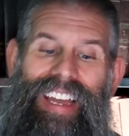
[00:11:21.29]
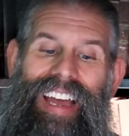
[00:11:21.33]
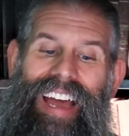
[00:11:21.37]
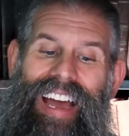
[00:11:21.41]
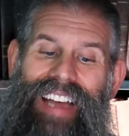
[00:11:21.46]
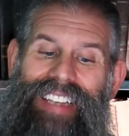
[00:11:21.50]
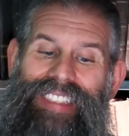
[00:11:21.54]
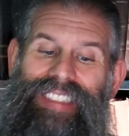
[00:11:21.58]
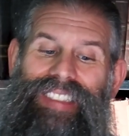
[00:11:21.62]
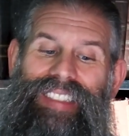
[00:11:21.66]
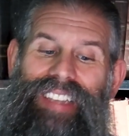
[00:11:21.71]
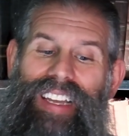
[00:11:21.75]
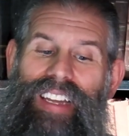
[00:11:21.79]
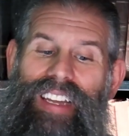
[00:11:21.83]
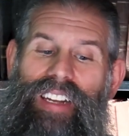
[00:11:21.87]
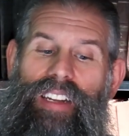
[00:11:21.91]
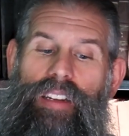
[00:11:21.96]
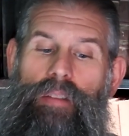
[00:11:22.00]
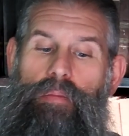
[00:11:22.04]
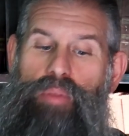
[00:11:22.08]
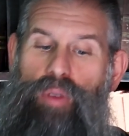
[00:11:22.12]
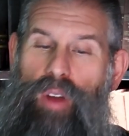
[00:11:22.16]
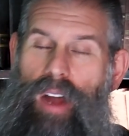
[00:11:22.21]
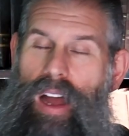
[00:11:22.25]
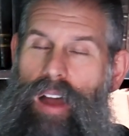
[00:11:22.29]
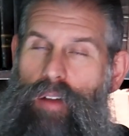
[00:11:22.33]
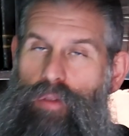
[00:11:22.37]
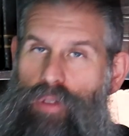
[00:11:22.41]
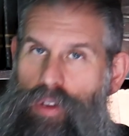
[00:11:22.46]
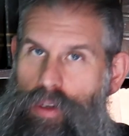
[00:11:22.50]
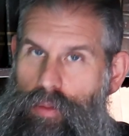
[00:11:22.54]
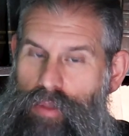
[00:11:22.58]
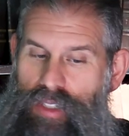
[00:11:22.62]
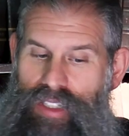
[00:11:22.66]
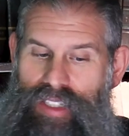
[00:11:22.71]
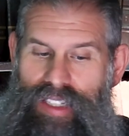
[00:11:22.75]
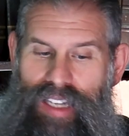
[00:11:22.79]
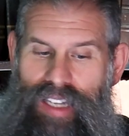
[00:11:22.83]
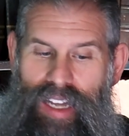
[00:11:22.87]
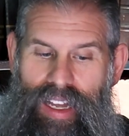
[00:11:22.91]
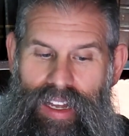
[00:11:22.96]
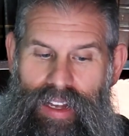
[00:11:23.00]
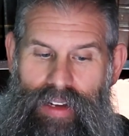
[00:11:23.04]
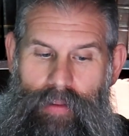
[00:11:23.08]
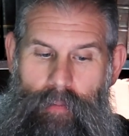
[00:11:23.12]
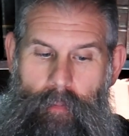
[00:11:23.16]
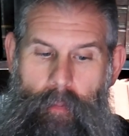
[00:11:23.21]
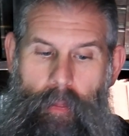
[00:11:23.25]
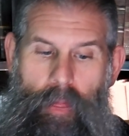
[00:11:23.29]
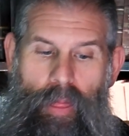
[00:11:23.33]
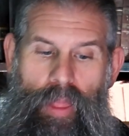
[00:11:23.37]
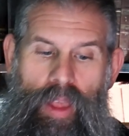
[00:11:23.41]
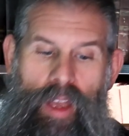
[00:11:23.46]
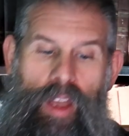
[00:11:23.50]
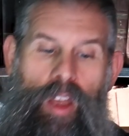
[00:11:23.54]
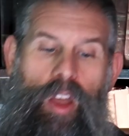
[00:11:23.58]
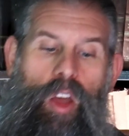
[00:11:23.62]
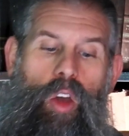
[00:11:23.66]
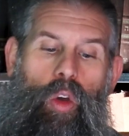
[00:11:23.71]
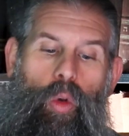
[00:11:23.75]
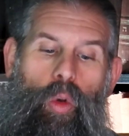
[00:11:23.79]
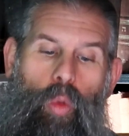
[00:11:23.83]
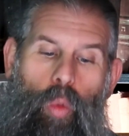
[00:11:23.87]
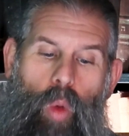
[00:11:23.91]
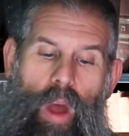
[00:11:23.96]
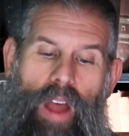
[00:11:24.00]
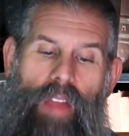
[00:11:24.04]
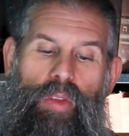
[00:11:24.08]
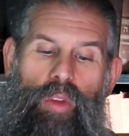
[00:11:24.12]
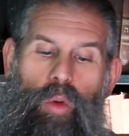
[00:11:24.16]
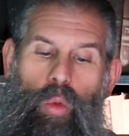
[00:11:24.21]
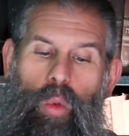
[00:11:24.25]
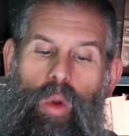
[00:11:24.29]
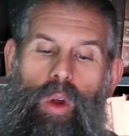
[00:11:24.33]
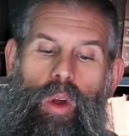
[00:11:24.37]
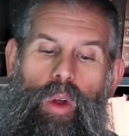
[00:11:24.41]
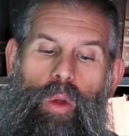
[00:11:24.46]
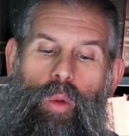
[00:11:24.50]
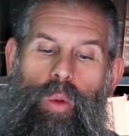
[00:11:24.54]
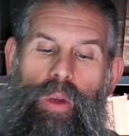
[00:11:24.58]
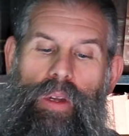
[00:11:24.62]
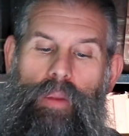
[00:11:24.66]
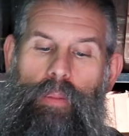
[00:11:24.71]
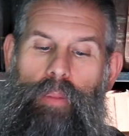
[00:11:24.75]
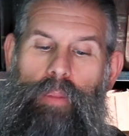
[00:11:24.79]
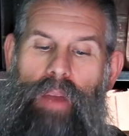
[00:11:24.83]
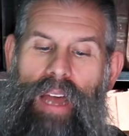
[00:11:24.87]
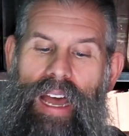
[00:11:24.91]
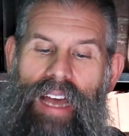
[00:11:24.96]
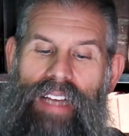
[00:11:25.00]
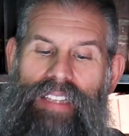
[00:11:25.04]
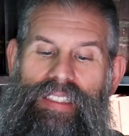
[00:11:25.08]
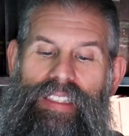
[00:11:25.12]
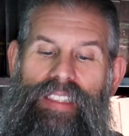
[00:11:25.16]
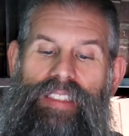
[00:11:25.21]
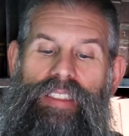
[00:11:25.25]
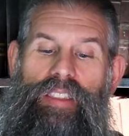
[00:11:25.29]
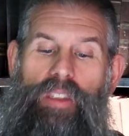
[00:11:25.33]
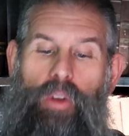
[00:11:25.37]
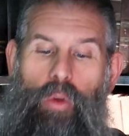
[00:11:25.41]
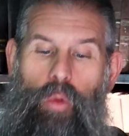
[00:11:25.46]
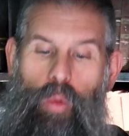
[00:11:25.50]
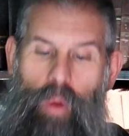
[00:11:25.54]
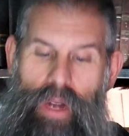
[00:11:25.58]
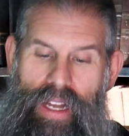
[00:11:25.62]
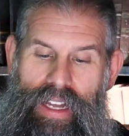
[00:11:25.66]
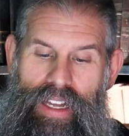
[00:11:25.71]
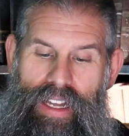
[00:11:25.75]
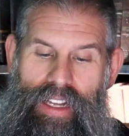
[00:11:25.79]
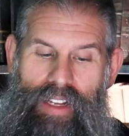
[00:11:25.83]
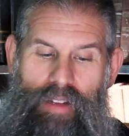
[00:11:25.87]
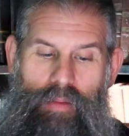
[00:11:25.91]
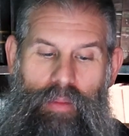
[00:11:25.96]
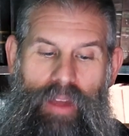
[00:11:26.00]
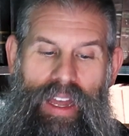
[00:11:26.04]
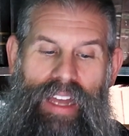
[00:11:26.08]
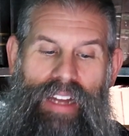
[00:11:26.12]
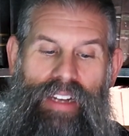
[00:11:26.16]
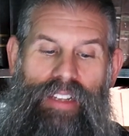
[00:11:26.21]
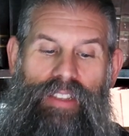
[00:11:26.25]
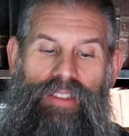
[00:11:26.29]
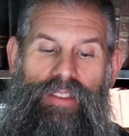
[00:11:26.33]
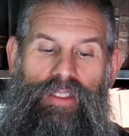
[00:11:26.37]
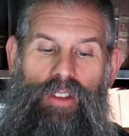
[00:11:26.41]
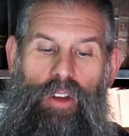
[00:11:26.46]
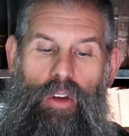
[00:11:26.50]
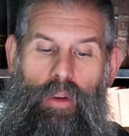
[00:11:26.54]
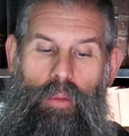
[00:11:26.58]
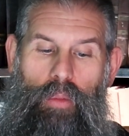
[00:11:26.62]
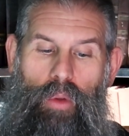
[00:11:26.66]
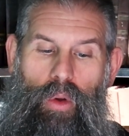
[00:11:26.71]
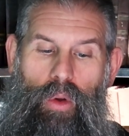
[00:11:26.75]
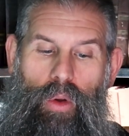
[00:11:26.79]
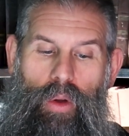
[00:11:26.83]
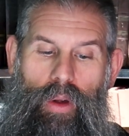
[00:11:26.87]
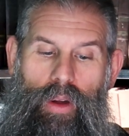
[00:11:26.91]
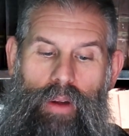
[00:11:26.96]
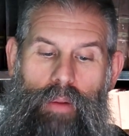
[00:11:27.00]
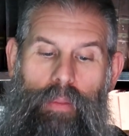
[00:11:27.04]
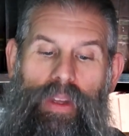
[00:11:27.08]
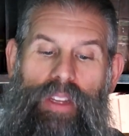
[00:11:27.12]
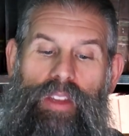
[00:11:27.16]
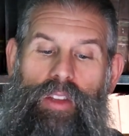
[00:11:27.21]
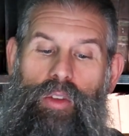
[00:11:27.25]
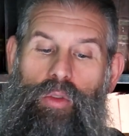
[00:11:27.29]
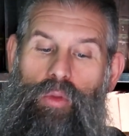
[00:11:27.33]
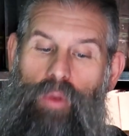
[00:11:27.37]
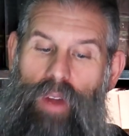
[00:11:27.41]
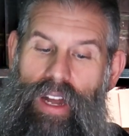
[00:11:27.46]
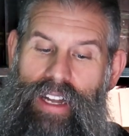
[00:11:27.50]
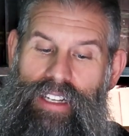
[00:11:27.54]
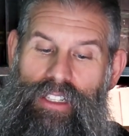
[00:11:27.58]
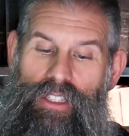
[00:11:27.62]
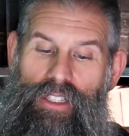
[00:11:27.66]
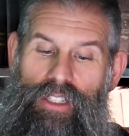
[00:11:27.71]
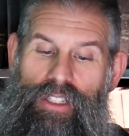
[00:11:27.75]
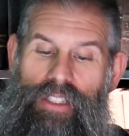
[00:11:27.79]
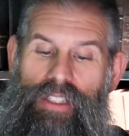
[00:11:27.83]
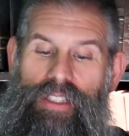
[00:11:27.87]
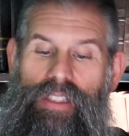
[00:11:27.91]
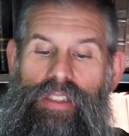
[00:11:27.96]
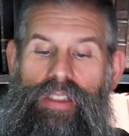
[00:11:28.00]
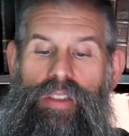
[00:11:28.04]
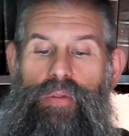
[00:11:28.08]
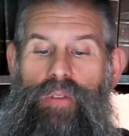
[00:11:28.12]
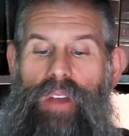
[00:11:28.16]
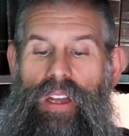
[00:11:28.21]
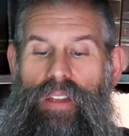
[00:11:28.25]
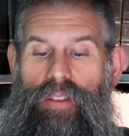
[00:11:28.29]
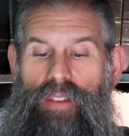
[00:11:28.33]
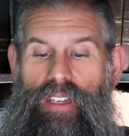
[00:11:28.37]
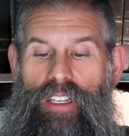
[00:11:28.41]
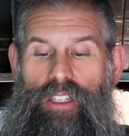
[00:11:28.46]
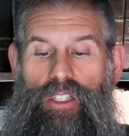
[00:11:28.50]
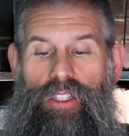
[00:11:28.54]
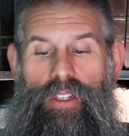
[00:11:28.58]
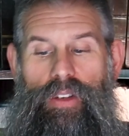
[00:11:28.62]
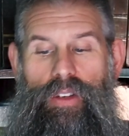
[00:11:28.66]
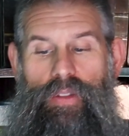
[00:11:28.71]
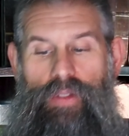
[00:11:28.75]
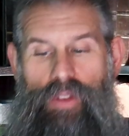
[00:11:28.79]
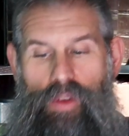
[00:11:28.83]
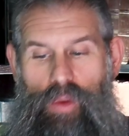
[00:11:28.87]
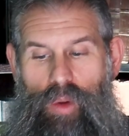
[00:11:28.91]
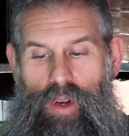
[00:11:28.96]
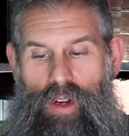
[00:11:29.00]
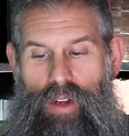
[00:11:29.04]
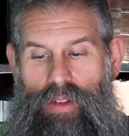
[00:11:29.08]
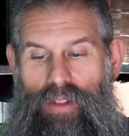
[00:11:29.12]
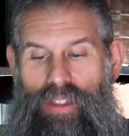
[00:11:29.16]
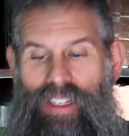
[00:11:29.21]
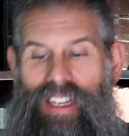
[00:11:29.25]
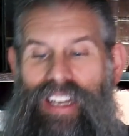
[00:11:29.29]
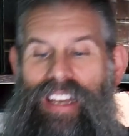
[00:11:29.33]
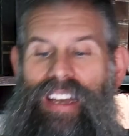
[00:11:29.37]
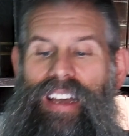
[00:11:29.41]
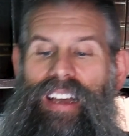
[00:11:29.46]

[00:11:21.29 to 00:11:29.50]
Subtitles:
As said in Proverbs 10, when the whirlwind passes, the wicked man is no more, but the righteous is the foundation of the world.